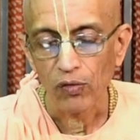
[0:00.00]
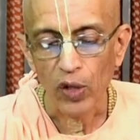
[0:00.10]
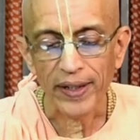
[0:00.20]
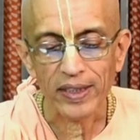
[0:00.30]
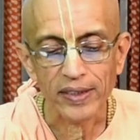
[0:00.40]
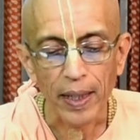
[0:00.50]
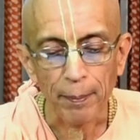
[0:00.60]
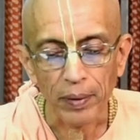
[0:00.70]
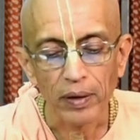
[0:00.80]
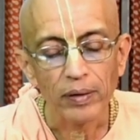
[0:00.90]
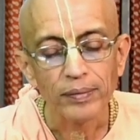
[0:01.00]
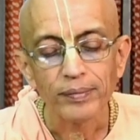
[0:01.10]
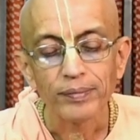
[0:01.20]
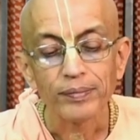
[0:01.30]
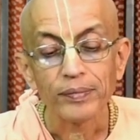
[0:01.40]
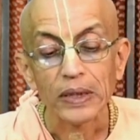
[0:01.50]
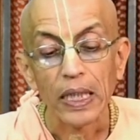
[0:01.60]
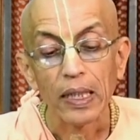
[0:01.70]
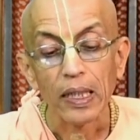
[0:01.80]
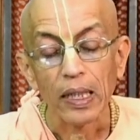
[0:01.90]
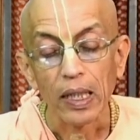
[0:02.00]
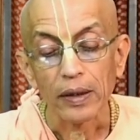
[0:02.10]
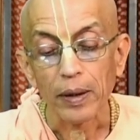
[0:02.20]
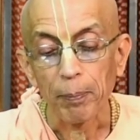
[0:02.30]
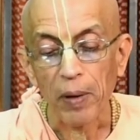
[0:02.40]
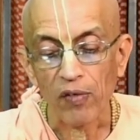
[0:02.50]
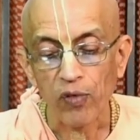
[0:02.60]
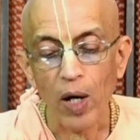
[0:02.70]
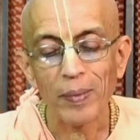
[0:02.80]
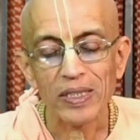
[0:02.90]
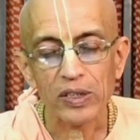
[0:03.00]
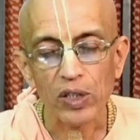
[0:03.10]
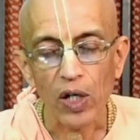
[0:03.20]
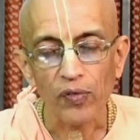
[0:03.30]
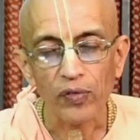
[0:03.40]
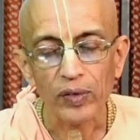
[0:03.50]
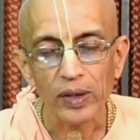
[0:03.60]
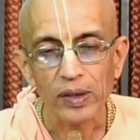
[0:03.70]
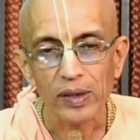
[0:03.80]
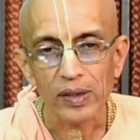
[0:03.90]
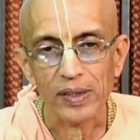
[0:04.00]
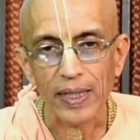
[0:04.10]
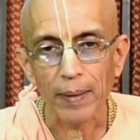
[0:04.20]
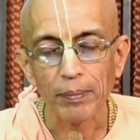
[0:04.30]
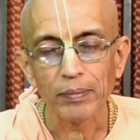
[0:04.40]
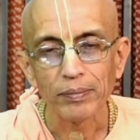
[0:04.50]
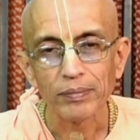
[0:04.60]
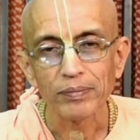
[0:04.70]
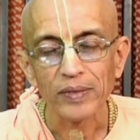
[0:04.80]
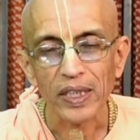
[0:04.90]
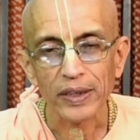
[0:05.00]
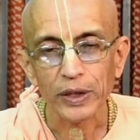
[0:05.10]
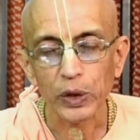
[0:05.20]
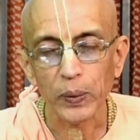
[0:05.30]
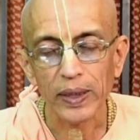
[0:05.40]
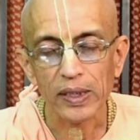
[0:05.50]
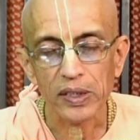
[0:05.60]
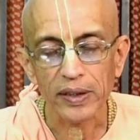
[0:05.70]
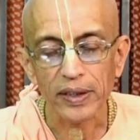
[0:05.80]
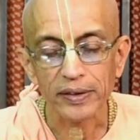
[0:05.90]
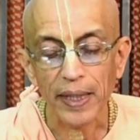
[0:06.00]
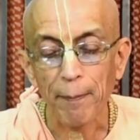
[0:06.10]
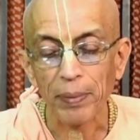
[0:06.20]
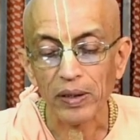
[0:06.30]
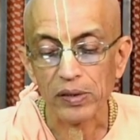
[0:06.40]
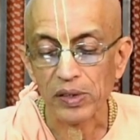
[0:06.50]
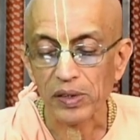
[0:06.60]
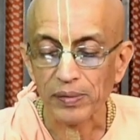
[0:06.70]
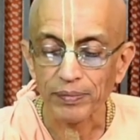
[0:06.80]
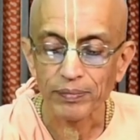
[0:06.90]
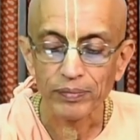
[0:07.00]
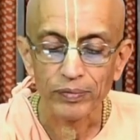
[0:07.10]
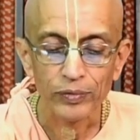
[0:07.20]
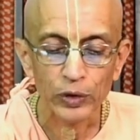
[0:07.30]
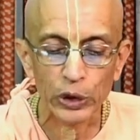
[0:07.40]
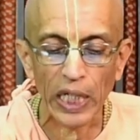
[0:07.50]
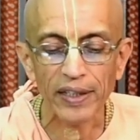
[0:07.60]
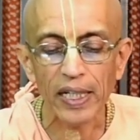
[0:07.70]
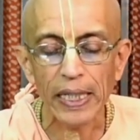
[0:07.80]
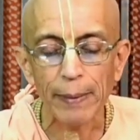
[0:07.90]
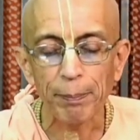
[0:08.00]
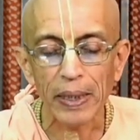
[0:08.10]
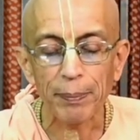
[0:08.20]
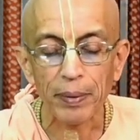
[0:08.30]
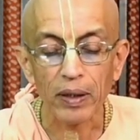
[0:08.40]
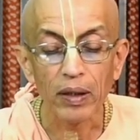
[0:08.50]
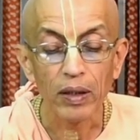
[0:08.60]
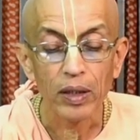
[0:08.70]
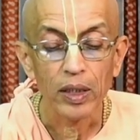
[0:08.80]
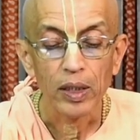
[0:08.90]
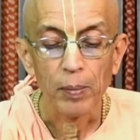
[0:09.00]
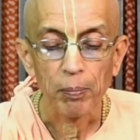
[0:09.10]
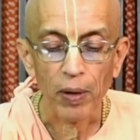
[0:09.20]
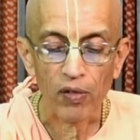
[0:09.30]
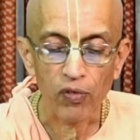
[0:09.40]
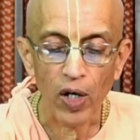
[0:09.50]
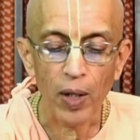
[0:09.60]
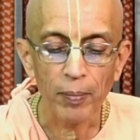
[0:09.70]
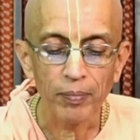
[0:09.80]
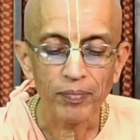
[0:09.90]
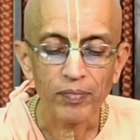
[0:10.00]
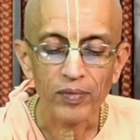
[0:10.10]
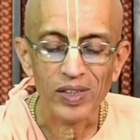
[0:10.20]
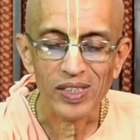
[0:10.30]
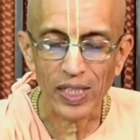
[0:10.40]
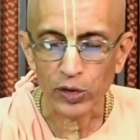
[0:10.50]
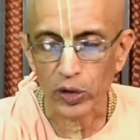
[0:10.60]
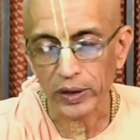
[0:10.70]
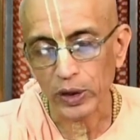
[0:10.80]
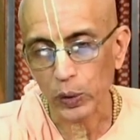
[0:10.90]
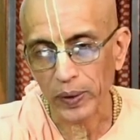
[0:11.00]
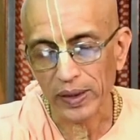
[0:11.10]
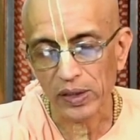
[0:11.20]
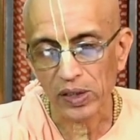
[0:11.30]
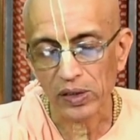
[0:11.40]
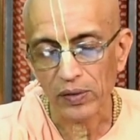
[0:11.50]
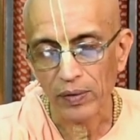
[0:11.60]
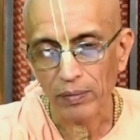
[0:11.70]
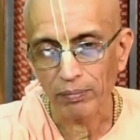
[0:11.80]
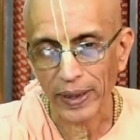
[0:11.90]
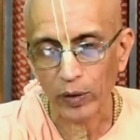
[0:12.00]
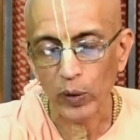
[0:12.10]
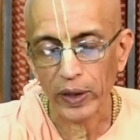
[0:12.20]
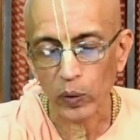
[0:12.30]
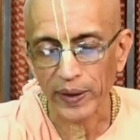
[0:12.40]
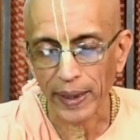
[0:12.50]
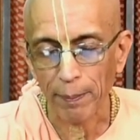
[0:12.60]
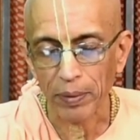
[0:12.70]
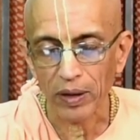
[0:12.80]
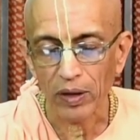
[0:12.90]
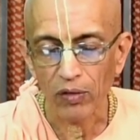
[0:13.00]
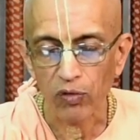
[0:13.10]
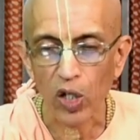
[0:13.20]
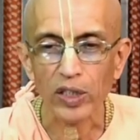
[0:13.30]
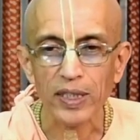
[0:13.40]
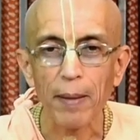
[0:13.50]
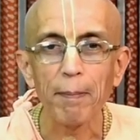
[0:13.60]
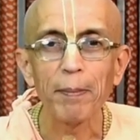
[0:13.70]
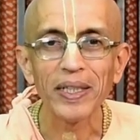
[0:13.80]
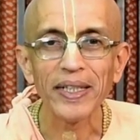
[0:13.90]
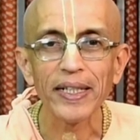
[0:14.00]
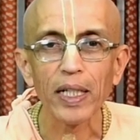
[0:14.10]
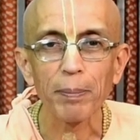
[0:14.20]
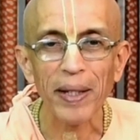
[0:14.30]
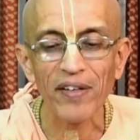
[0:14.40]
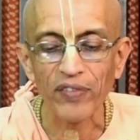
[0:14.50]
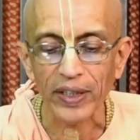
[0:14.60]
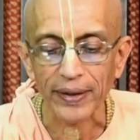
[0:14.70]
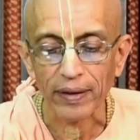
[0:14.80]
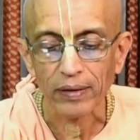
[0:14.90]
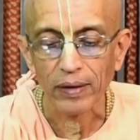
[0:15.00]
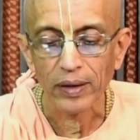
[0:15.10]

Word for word: For example, the performance of some rituals in the temples. Generally, people perform such rituals by going to a temple for some material benefit.